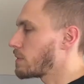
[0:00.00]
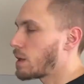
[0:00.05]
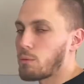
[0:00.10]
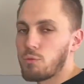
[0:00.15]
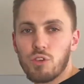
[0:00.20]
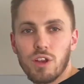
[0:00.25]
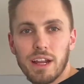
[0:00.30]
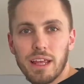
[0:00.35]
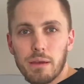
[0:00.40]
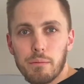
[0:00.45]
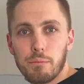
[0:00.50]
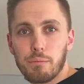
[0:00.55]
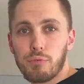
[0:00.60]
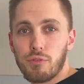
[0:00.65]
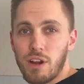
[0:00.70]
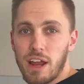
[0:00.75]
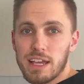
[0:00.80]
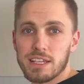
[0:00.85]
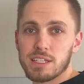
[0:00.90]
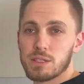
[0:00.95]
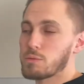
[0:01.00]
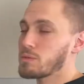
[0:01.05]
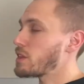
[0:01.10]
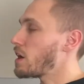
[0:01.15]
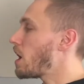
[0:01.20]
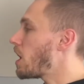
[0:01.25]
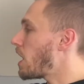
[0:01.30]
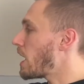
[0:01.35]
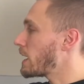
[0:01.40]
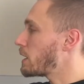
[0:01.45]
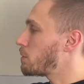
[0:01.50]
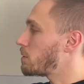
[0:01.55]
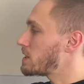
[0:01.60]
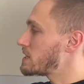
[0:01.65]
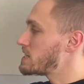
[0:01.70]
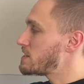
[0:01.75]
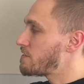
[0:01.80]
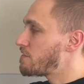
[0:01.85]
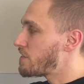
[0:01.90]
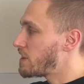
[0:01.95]
I'm really impressed with the high
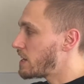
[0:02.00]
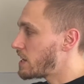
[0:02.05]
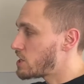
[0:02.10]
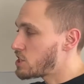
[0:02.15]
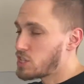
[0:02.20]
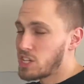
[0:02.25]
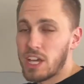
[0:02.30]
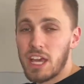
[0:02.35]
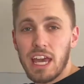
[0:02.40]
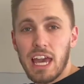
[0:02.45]
quality finish